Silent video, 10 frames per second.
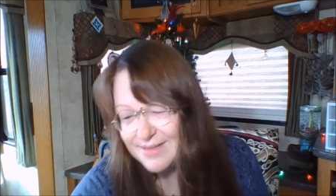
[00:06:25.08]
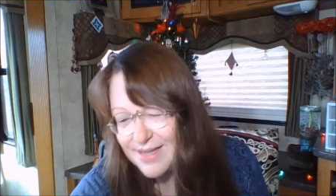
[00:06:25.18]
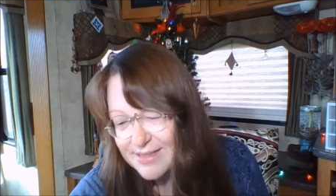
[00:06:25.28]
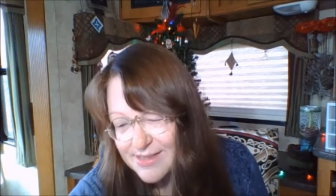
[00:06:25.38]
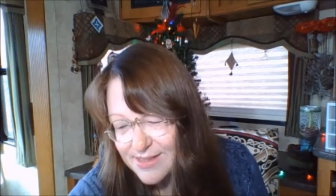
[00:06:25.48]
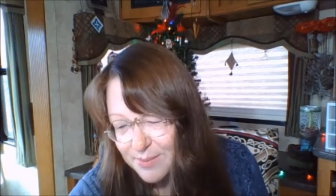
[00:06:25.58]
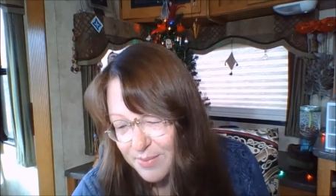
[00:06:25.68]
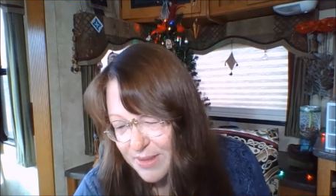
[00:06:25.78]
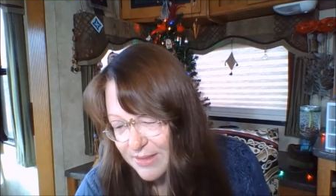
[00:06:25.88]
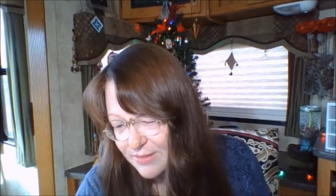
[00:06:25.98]
That's
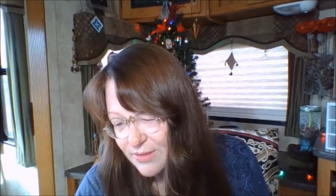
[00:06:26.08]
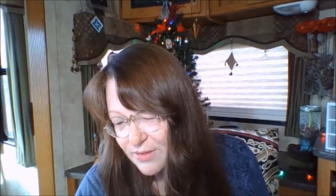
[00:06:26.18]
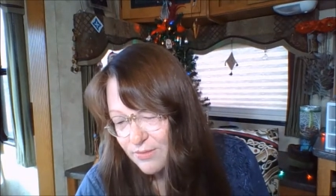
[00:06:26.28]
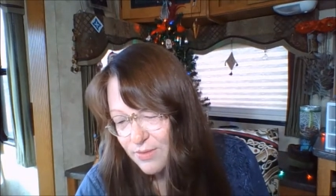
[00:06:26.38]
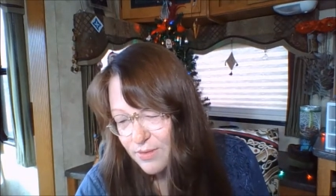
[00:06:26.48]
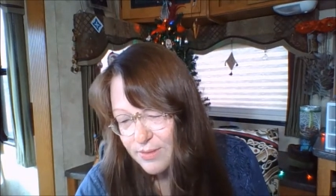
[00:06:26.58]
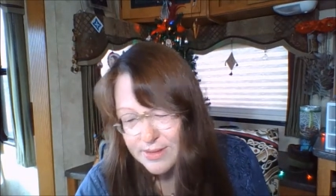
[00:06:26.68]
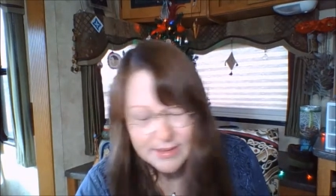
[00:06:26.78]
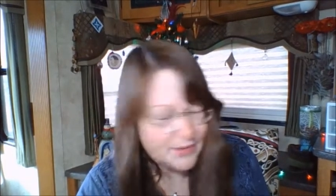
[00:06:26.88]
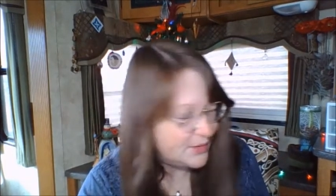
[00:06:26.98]
something to look
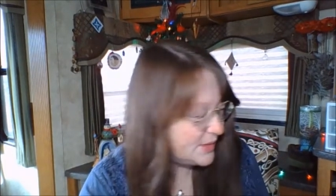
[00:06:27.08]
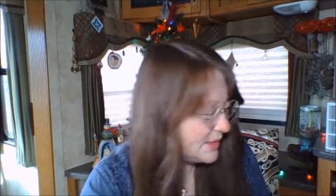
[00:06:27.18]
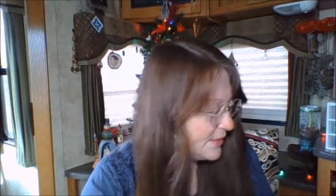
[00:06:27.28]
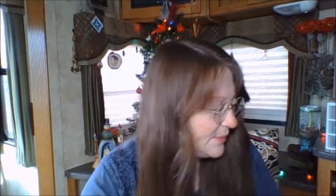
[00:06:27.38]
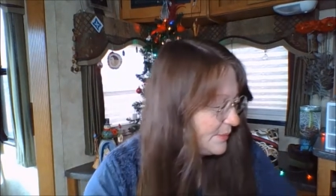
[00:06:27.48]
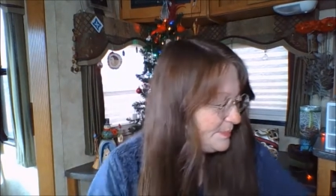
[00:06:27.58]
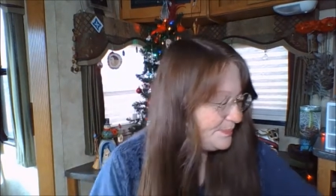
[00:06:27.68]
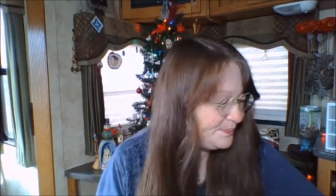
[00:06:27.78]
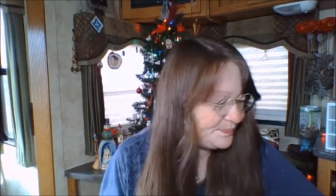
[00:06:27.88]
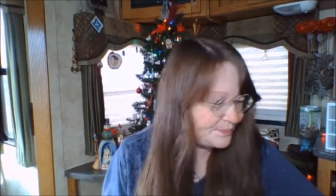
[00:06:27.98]
forward to. So
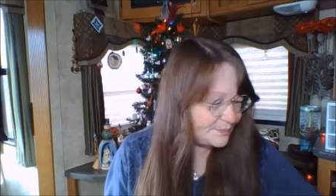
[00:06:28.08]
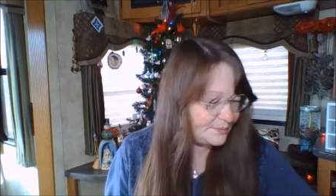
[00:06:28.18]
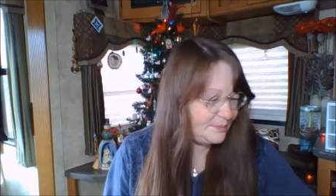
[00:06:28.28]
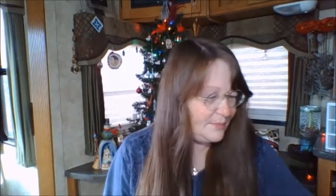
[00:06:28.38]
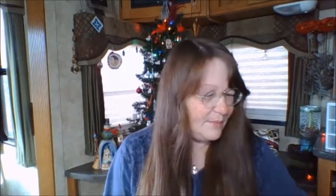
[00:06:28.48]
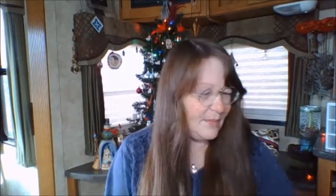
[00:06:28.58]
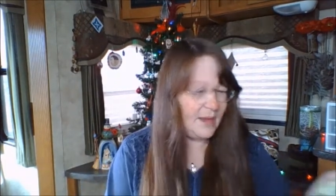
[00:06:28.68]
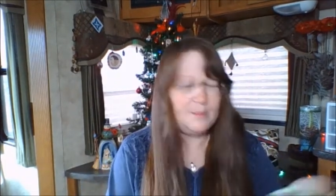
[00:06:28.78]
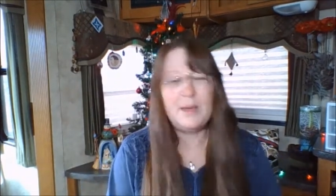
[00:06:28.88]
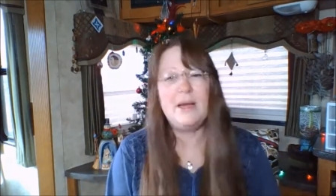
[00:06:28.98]

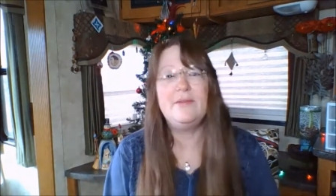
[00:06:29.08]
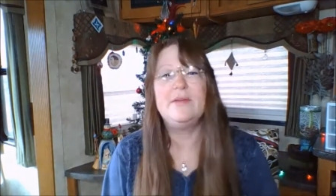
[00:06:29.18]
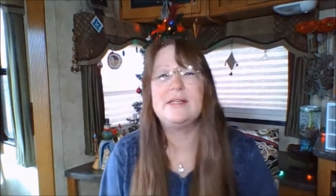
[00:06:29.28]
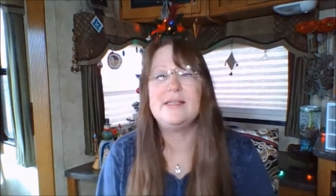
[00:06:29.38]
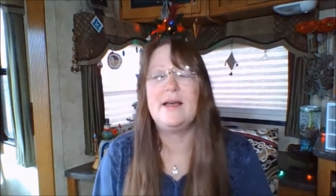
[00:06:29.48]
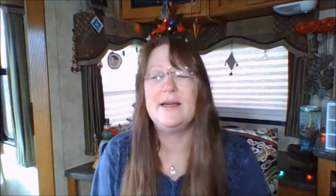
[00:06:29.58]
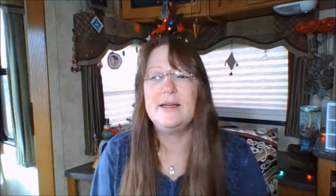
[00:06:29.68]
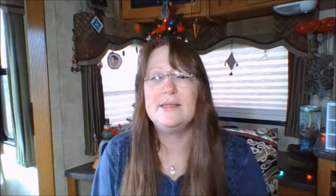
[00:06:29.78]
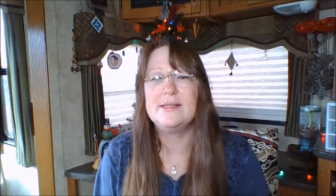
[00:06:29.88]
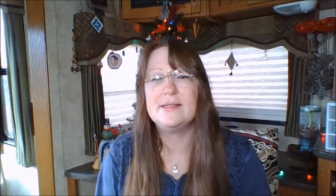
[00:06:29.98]
I'm kind of
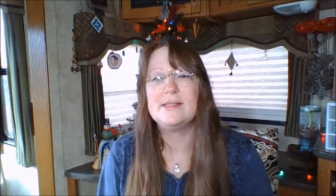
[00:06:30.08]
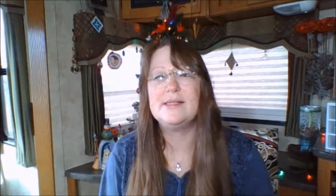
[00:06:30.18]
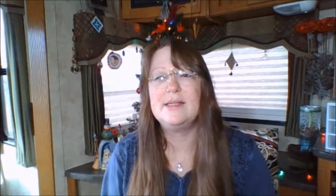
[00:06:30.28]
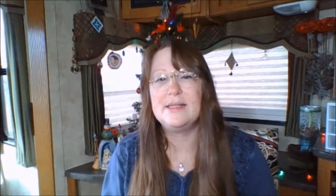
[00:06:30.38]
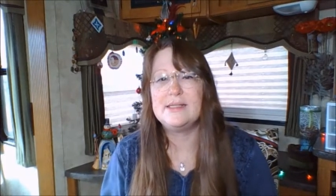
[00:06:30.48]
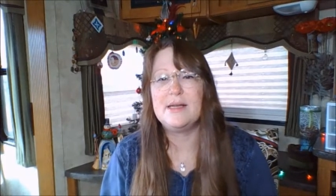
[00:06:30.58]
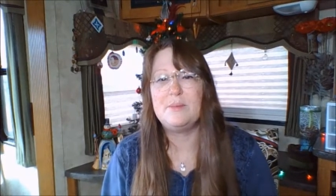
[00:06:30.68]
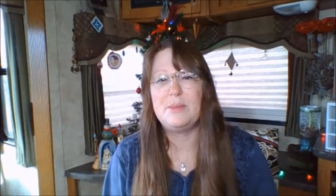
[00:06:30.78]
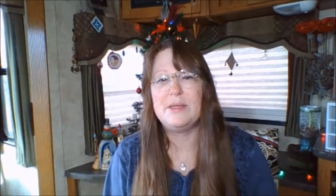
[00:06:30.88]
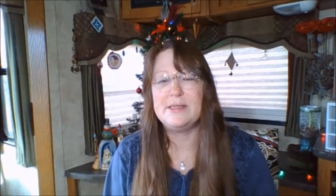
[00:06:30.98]
excited to see the
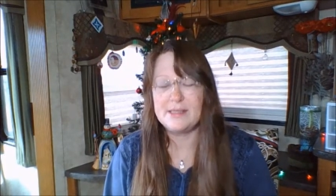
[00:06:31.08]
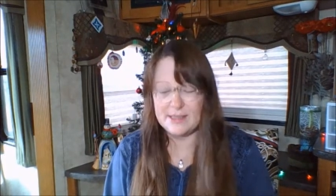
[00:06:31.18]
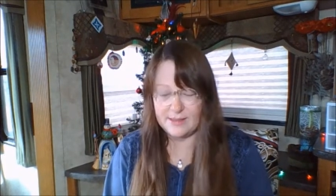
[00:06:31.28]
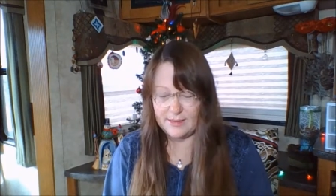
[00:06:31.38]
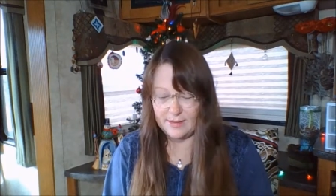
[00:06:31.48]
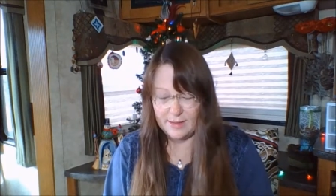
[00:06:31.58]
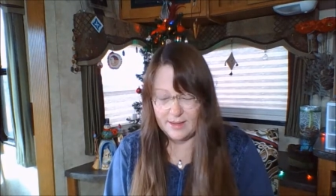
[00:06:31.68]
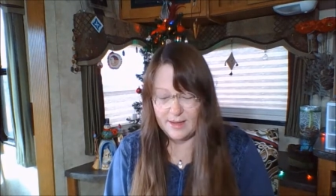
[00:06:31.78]
templates, and